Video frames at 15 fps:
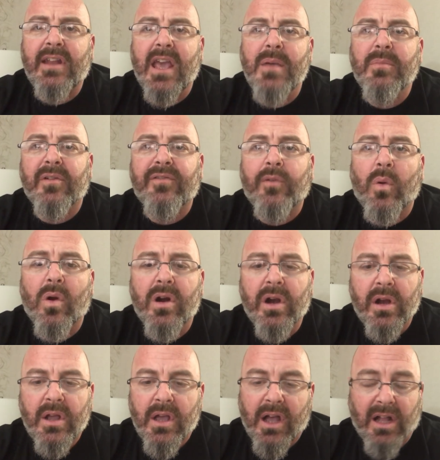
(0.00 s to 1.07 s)
day
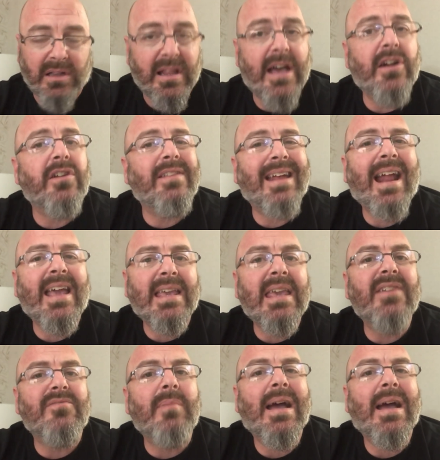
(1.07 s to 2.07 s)
before, a letter that I give